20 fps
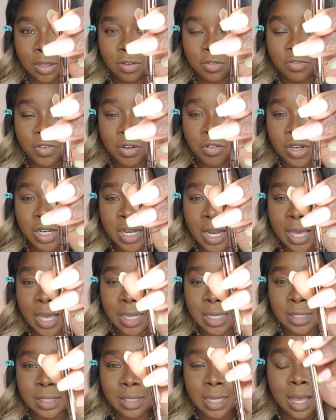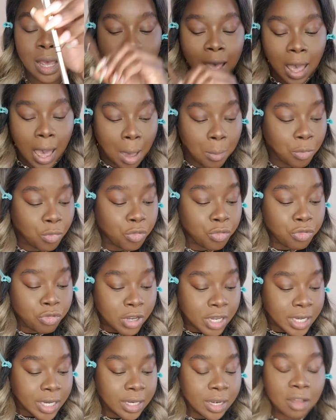Very nice. I'm
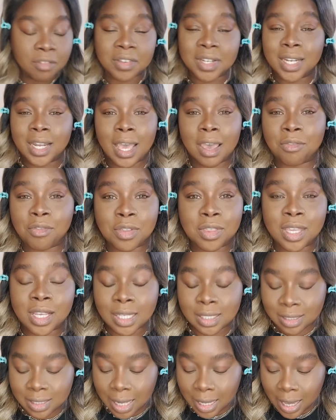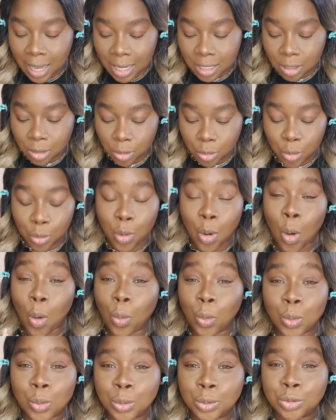really loving that everything is that kind of
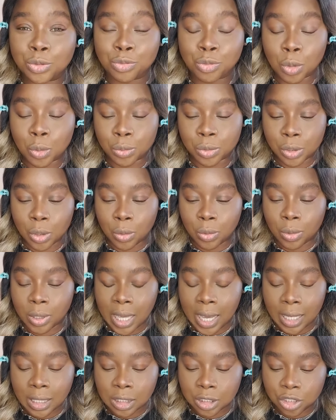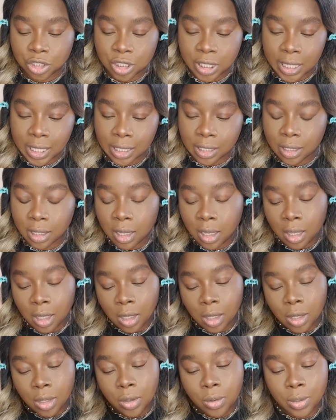gold, rose gold kind of shade.
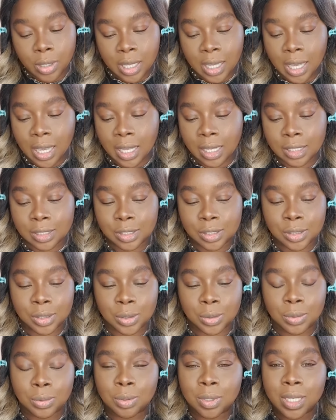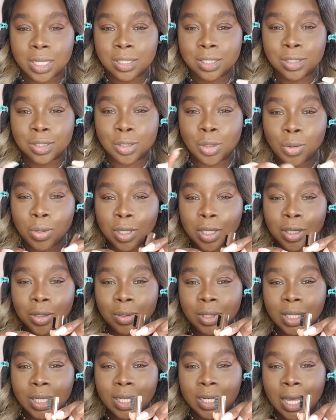Okay, so it's so
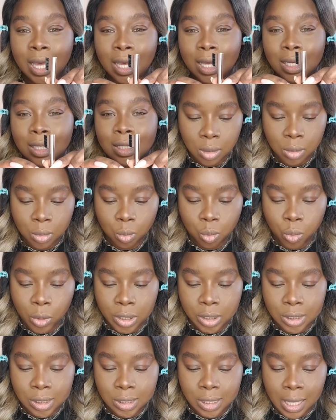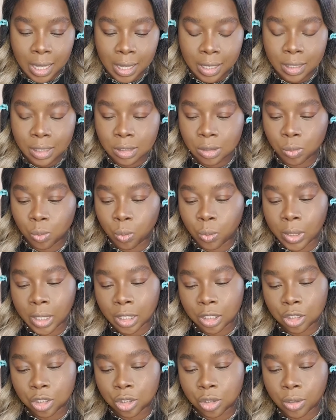cute. Look at that. Which side is
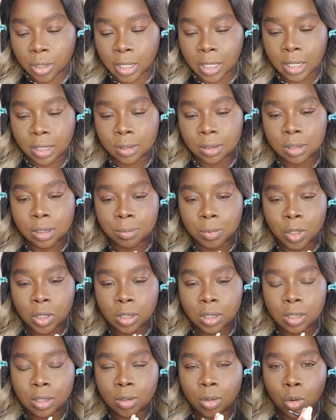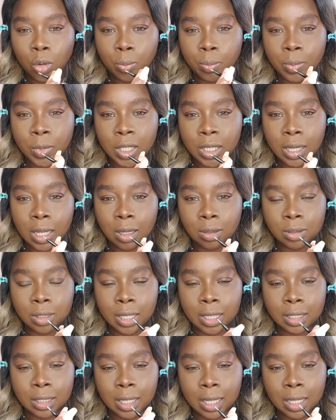which? Okay, so I'm gonna open it out
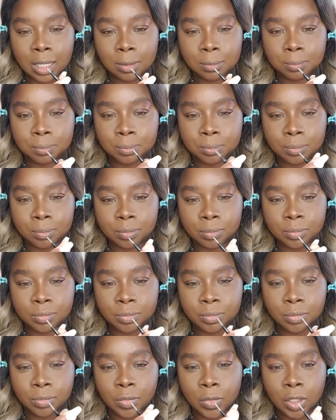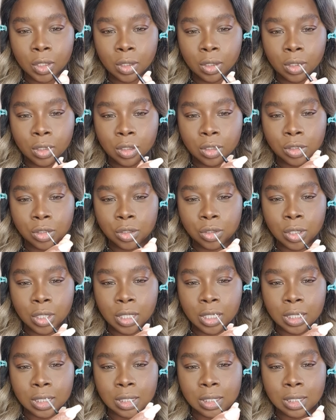like that, so you
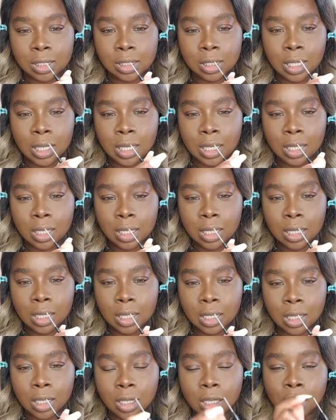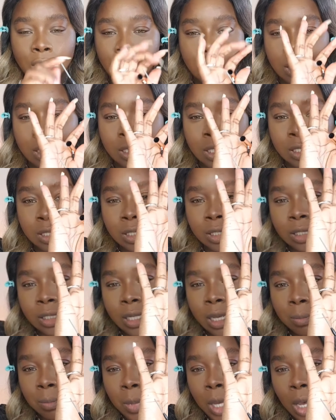can see this is the
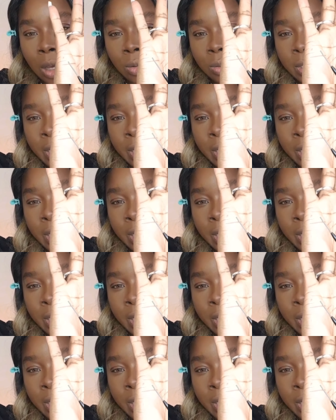amount